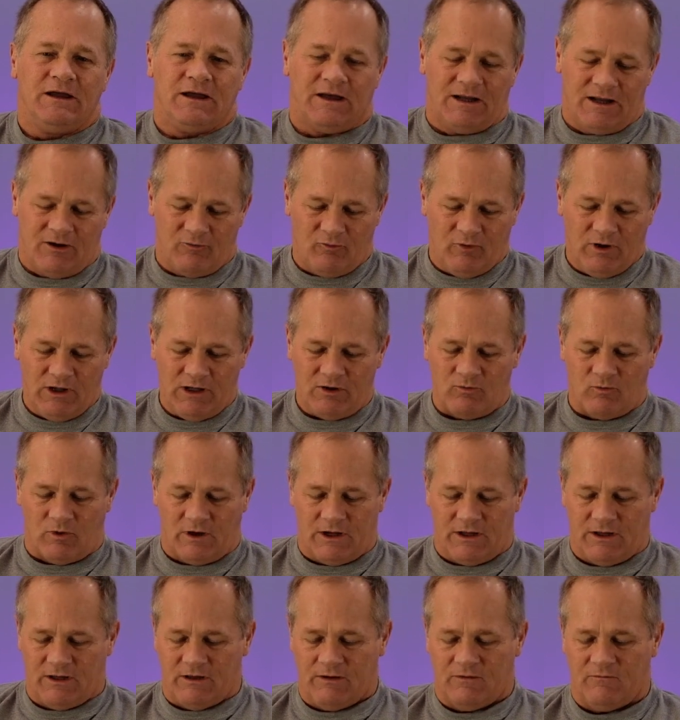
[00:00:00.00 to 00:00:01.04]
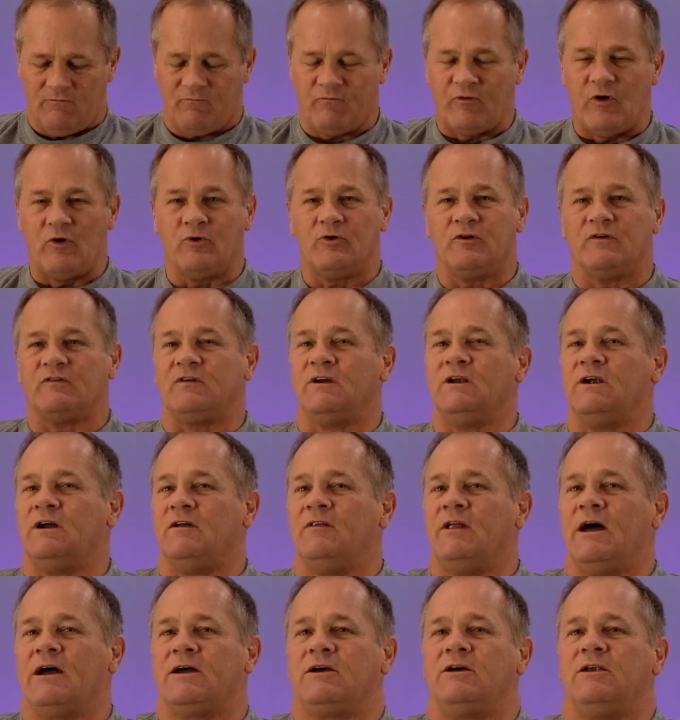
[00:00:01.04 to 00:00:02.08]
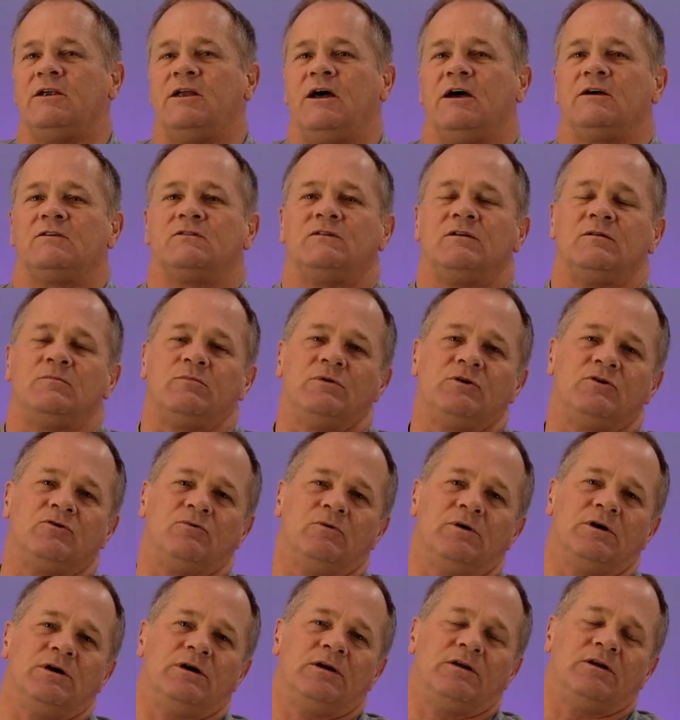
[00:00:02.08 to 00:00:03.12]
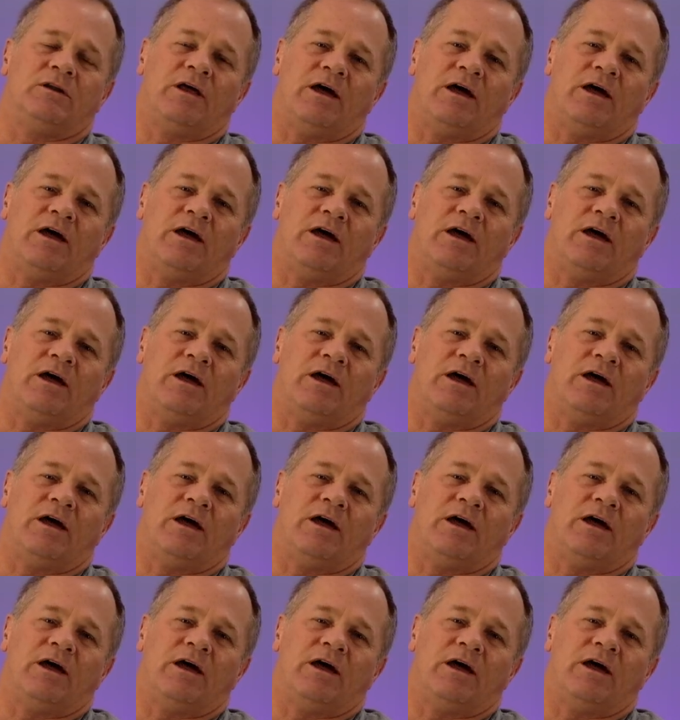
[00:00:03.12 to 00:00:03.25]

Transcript: And I really want to focus in on that connection between